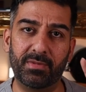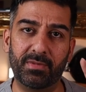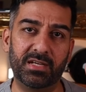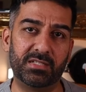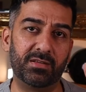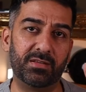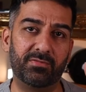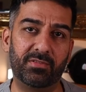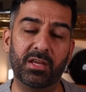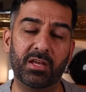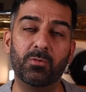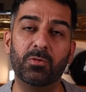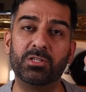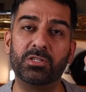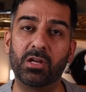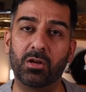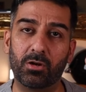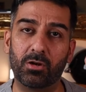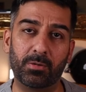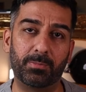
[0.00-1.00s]
massive thing
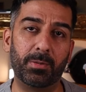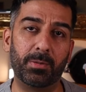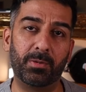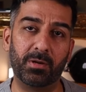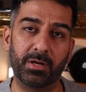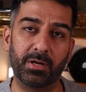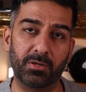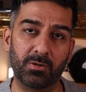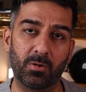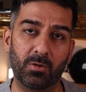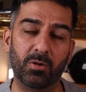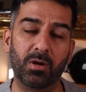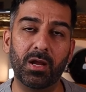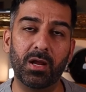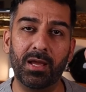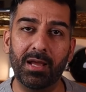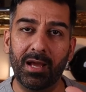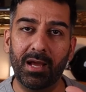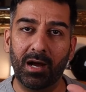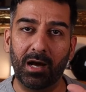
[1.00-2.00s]
which a lot of people ignore.